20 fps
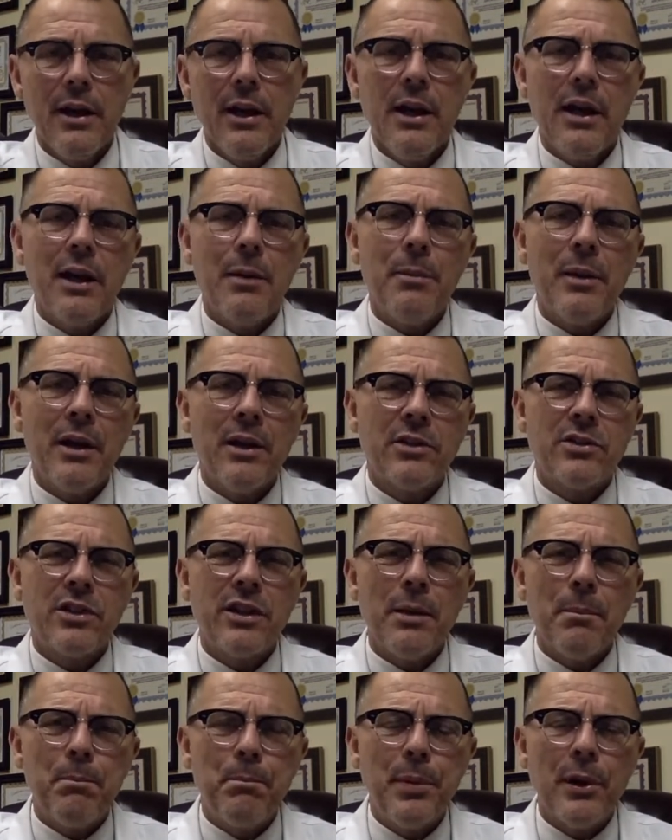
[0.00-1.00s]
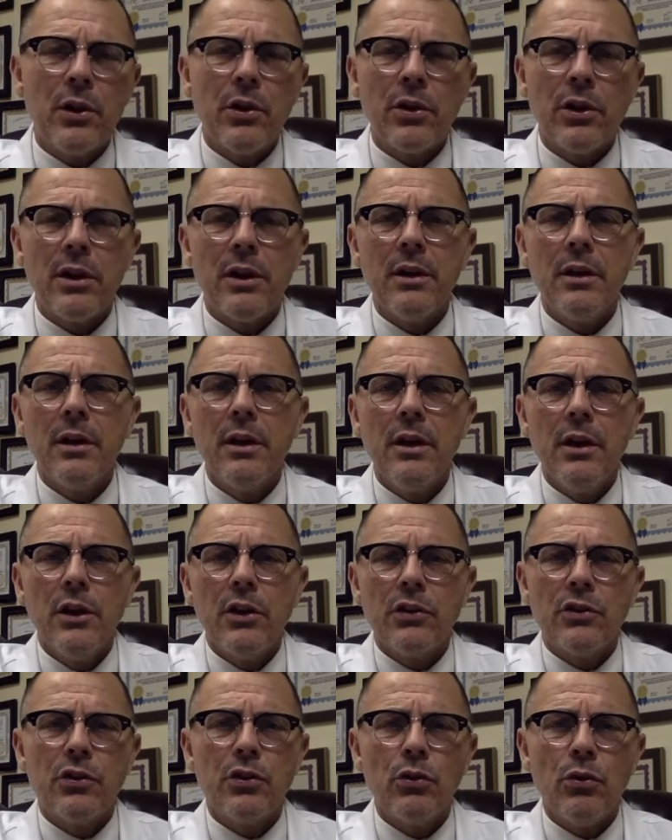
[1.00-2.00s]
It means the ability
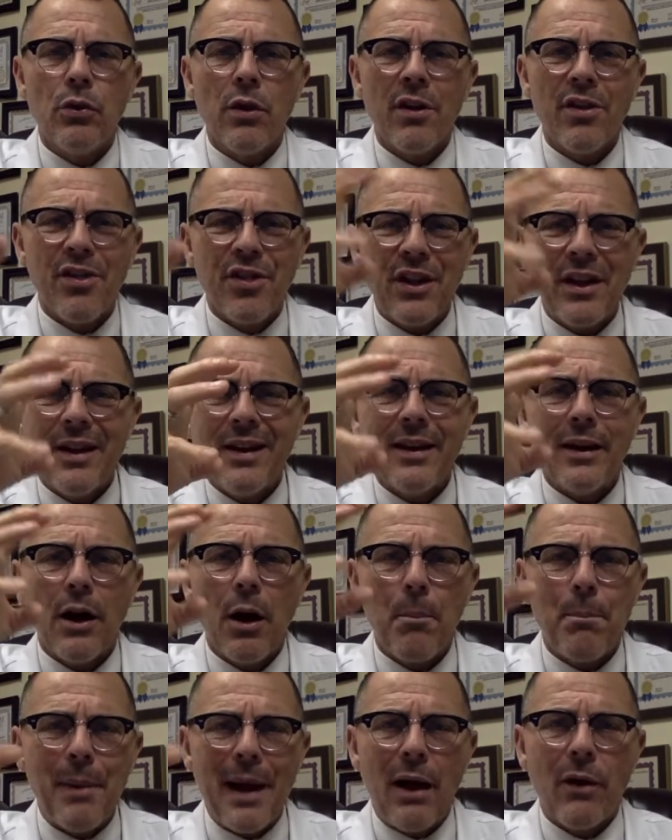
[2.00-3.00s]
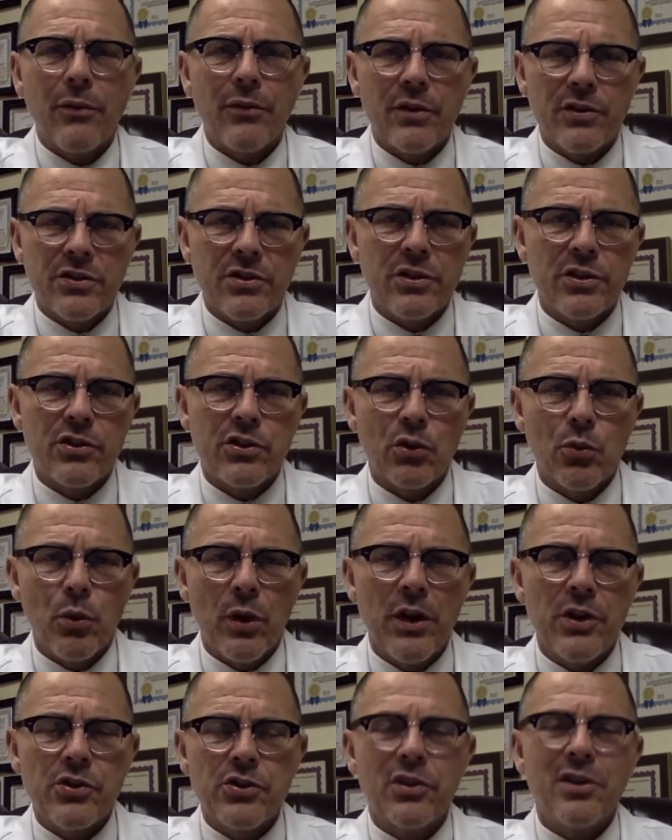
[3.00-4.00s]
to think about the
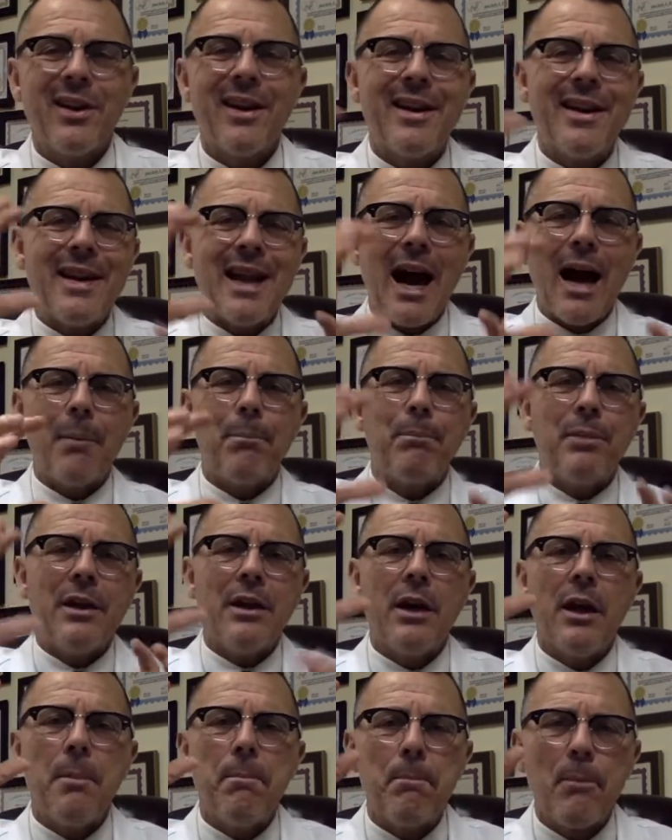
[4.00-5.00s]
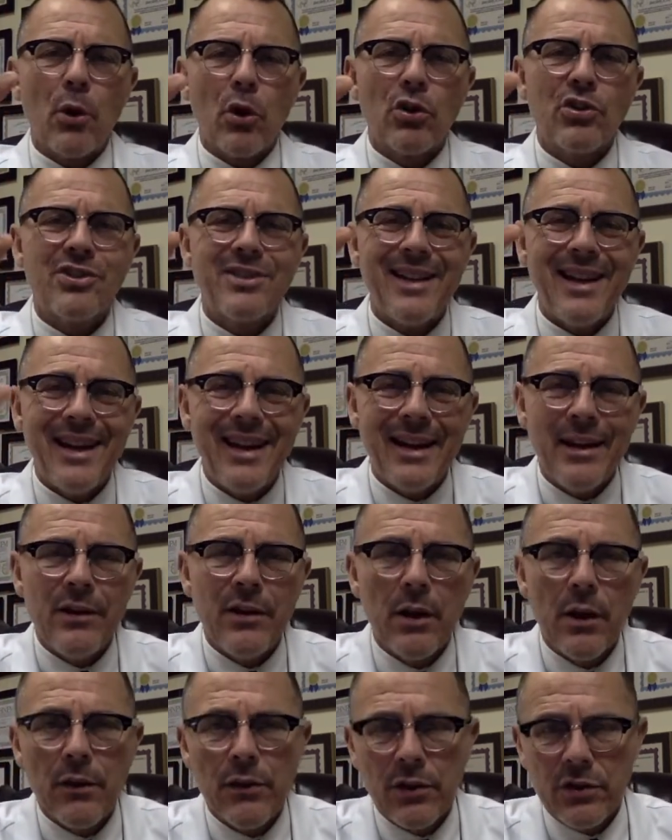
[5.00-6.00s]
situation, not be immersed
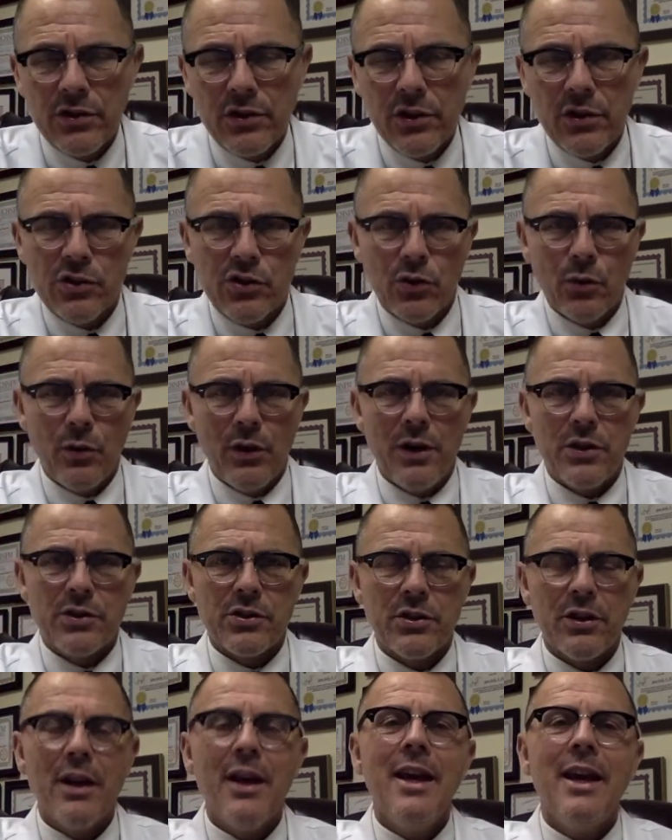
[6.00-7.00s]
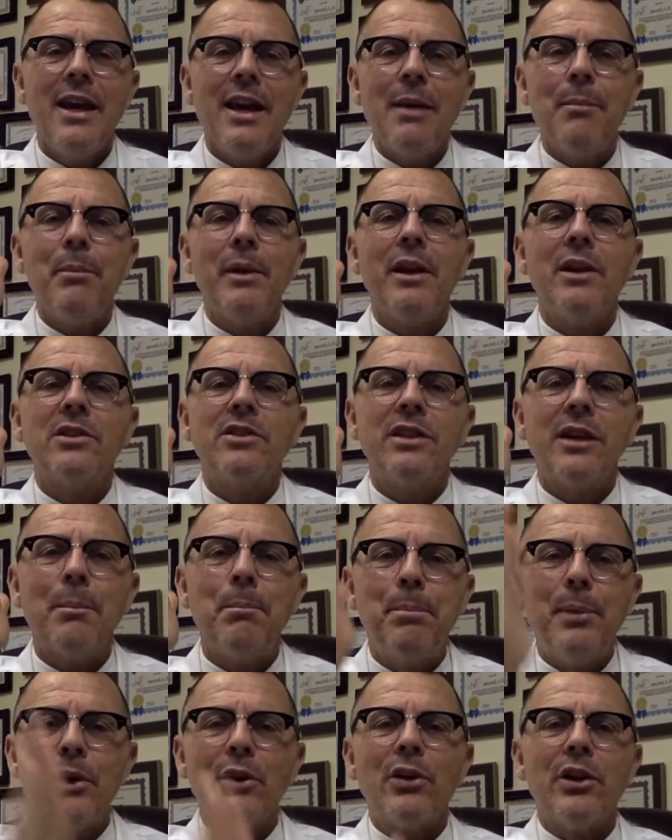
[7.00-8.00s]
in the situation. It means the
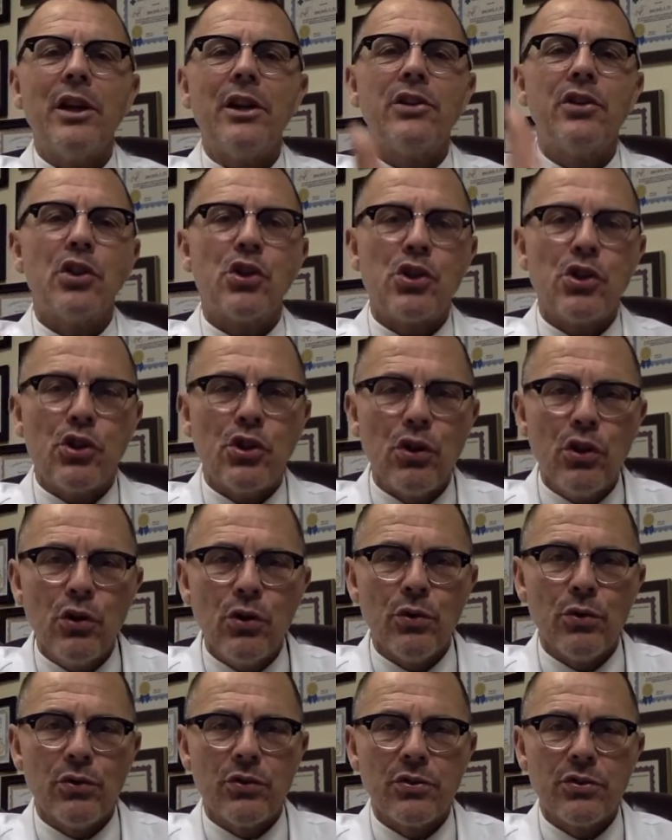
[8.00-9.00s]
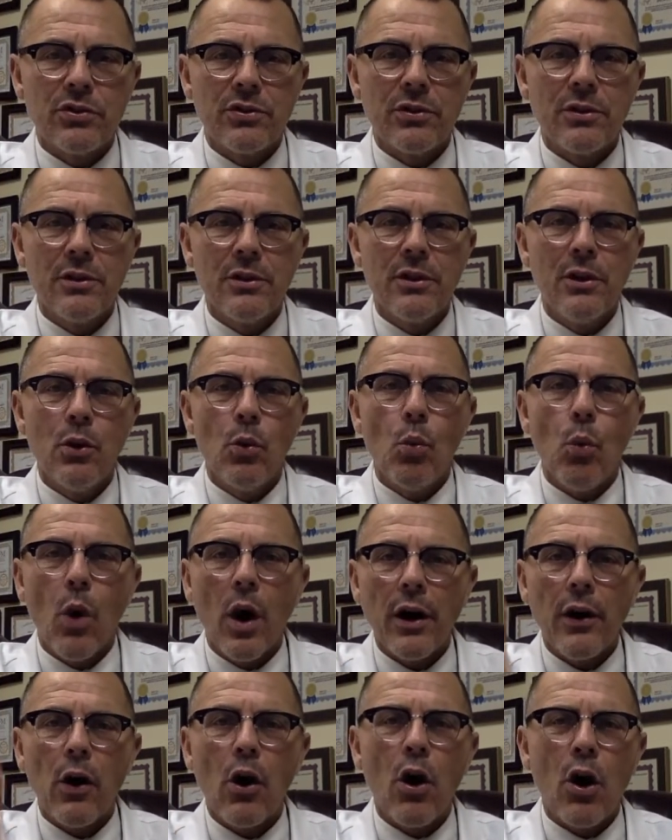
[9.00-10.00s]
ability to choose,
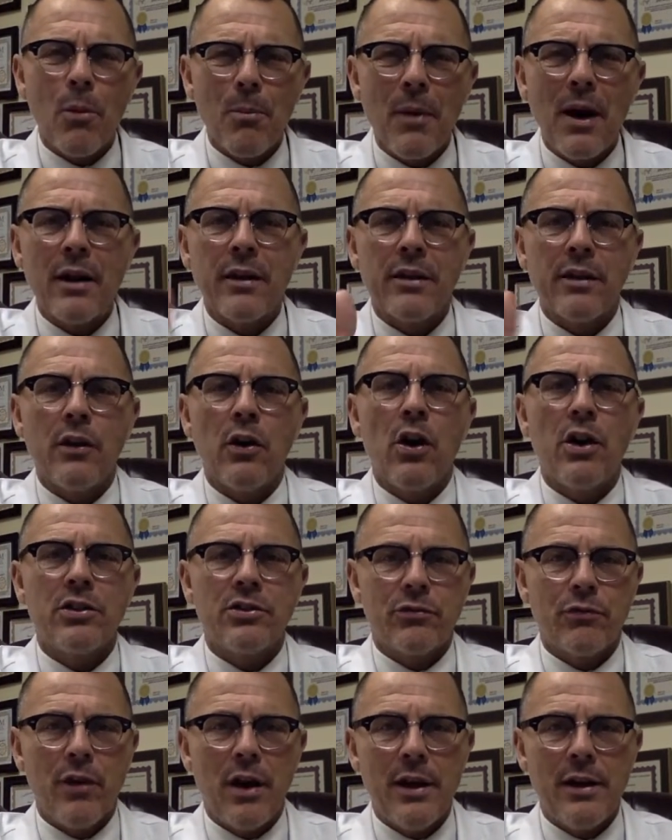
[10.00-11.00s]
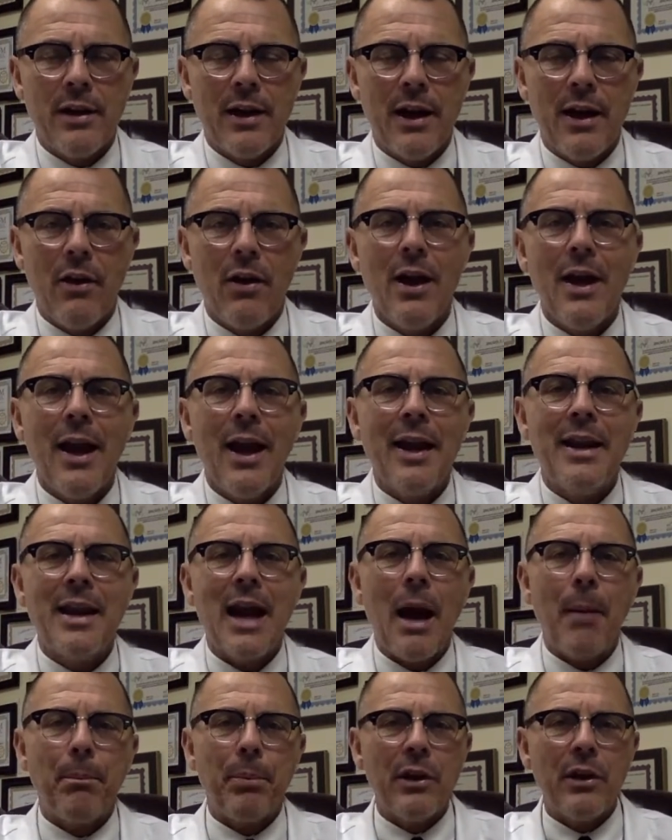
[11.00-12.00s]
what are my thoughts right now, and
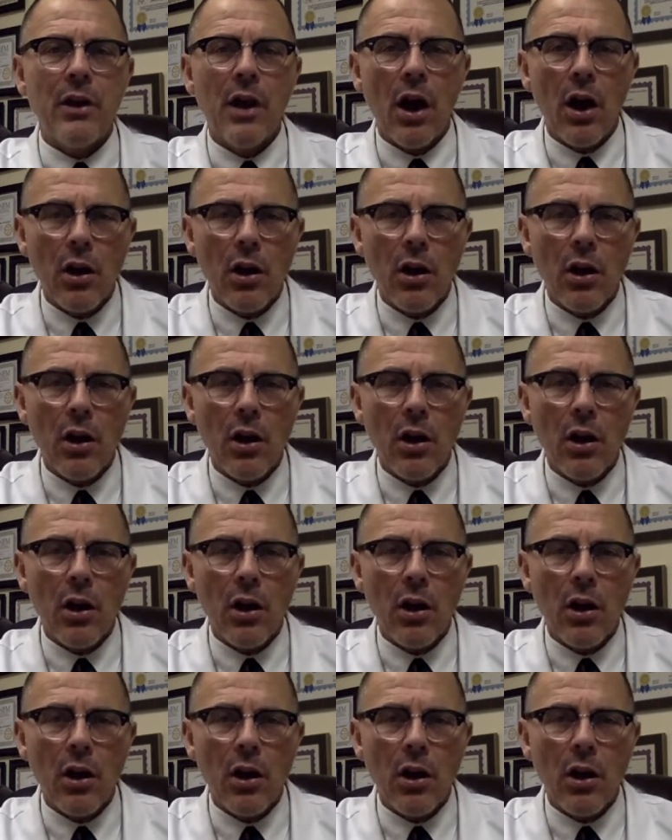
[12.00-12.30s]
not be